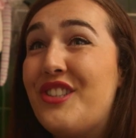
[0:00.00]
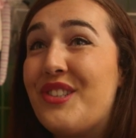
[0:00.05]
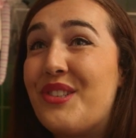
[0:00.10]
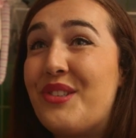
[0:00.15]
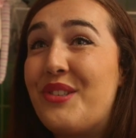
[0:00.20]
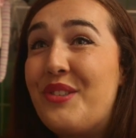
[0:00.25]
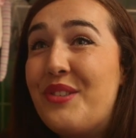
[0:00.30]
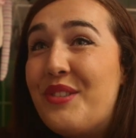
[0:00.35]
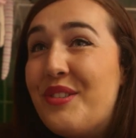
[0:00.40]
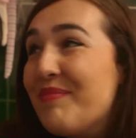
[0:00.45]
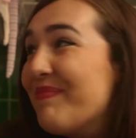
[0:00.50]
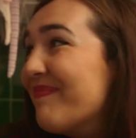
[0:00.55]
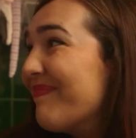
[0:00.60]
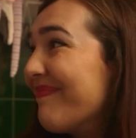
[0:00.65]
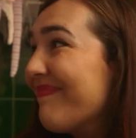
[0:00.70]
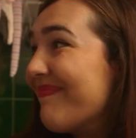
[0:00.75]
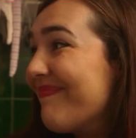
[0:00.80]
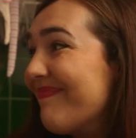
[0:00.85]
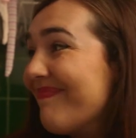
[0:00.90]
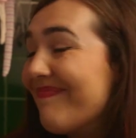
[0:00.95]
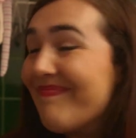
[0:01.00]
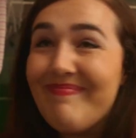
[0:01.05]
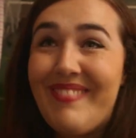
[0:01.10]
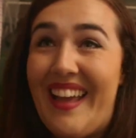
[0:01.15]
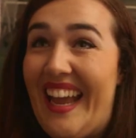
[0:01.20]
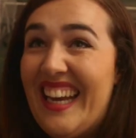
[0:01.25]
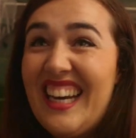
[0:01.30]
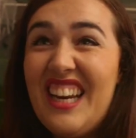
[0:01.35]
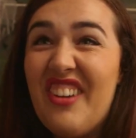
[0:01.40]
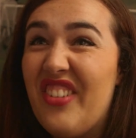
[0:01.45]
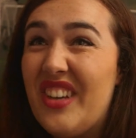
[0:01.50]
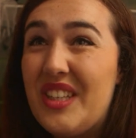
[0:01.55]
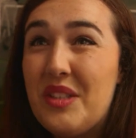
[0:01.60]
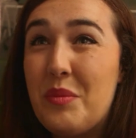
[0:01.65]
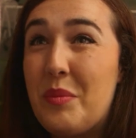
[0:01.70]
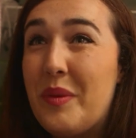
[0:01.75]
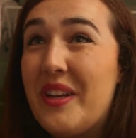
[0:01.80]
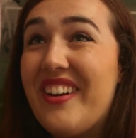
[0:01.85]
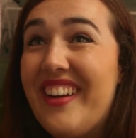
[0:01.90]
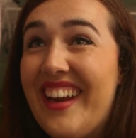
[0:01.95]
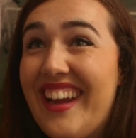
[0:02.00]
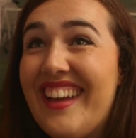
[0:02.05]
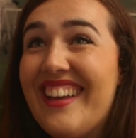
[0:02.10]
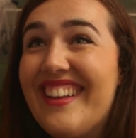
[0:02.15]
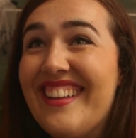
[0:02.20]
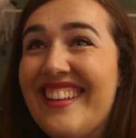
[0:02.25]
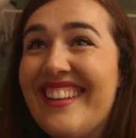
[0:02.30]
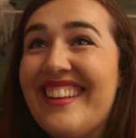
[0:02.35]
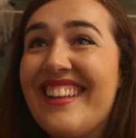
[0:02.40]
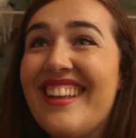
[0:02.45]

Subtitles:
so any advice would be great.